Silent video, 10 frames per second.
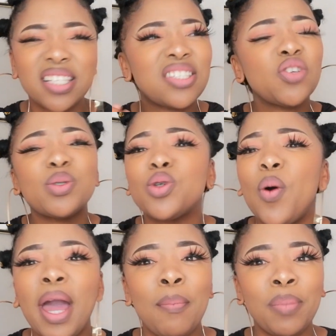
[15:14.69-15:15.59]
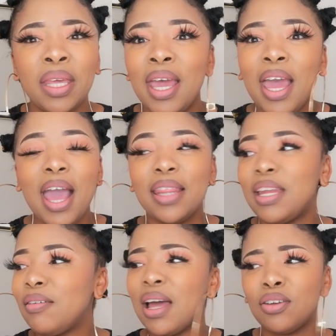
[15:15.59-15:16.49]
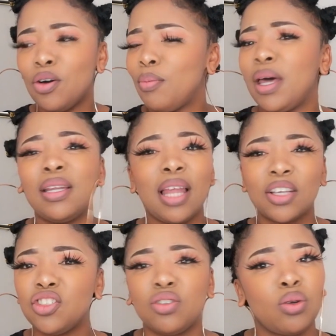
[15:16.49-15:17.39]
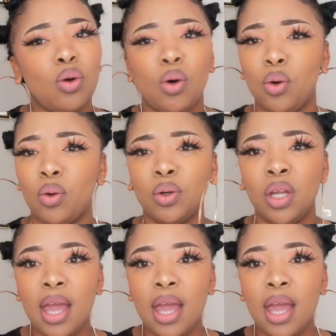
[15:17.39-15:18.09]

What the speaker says: She was so happy. And then I'm like, no, man, like she's not gone.